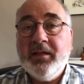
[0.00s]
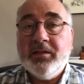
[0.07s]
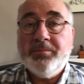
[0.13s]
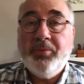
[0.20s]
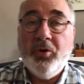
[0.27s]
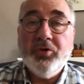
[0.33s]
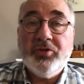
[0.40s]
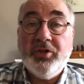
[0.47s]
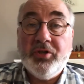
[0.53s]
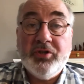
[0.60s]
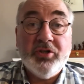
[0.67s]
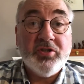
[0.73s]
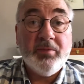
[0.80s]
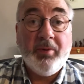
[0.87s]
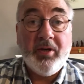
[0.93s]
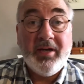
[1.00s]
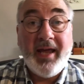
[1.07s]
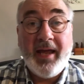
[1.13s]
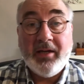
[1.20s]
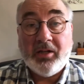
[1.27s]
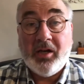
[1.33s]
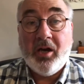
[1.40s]
It's posted just about
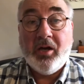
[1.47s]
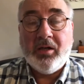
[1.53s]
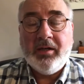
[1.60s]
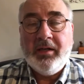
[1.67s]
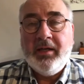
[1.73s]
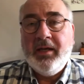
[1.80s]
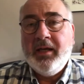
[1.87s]
9 o'clock.